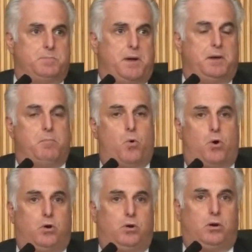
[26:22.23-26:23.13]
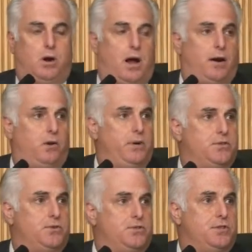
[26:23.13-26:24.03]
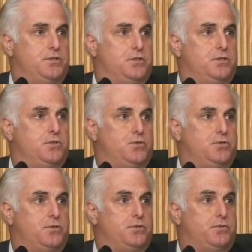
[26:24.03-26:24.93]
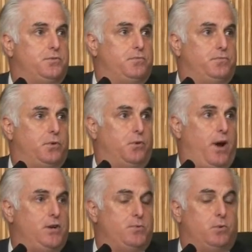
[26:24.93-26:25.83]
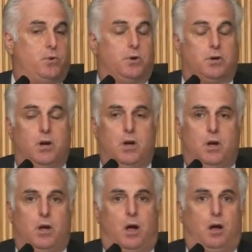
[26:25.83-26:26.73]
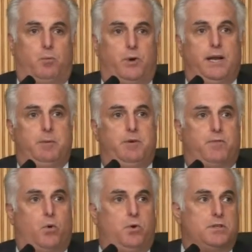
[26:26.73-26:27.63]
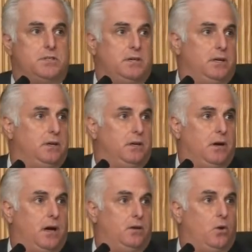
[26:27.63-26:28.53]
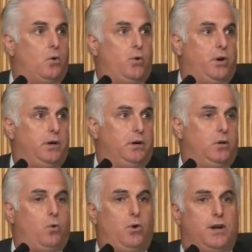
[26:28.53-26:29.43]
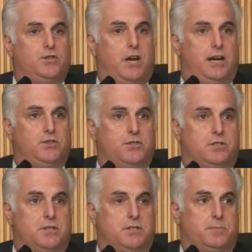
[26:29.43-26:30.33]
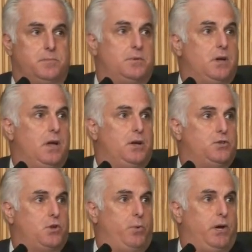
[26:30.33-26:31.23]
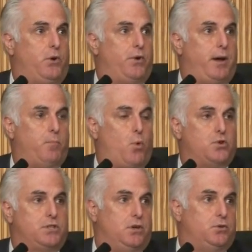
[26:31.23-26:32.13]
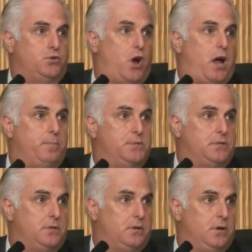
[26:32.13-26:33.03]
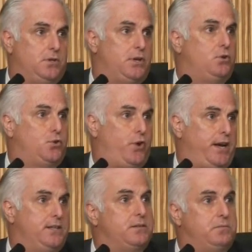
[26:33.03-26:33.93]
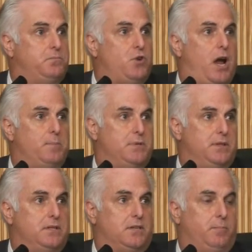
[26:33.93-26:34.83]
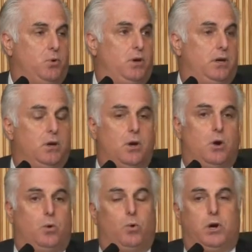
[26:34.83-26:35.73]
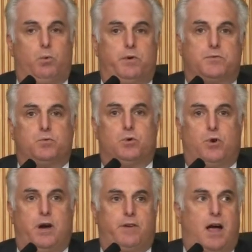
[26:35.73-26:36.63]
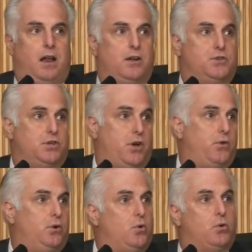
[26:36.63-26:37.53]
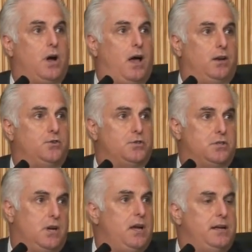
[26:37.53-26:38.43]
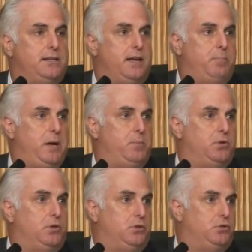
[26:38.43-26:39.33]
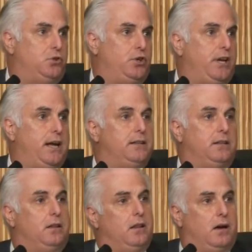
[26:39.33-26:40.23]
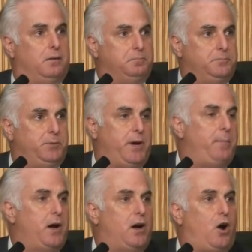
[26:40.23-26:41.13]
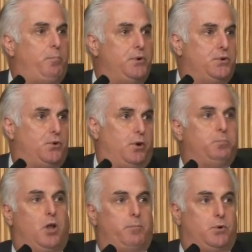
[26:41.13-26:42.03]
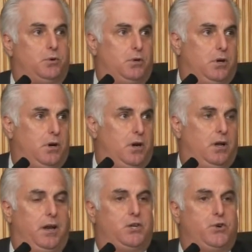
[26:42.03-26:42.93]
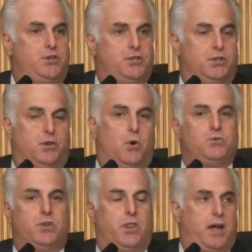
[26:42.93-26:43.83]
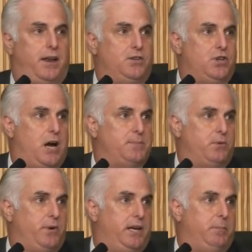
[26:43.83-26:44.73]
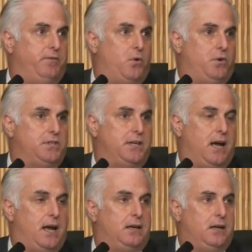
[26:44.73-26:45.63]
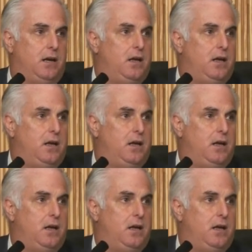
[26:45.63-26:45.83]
be spending more on our research institutions for graduate work. Uh, we need to be focusing on lowering, lower education systems so we can create more skilled jobs, skilled trades jobs in this community. Working with Schoolcraft College and the other local colleges to get people to, to look at uh, to becoming a carpenter, a plumber, electrician. Those are the kind of jobs that we need to be focusing on.